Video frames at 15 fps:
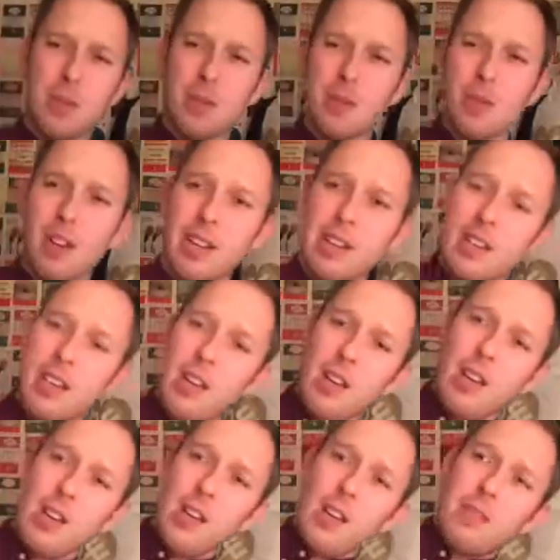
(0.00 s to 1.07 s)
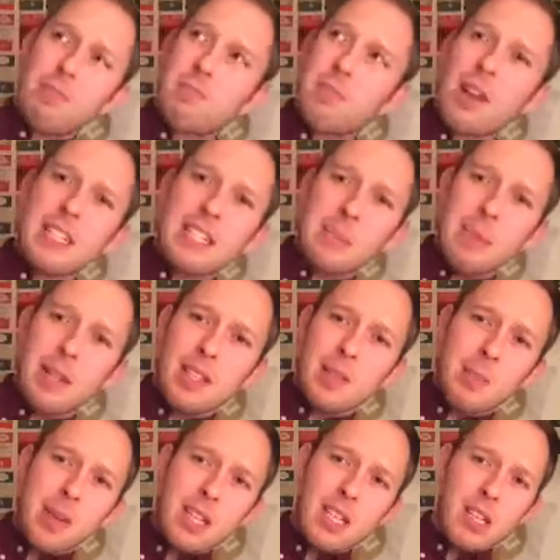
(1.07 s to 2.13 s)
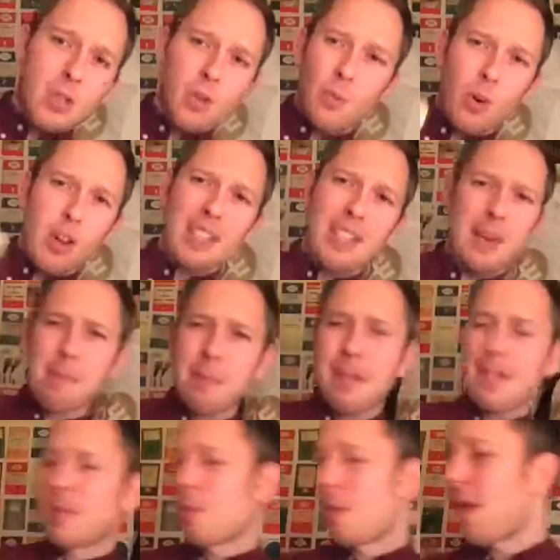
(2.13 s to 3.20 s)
This is like 90p a metre, so I bought like 10 metres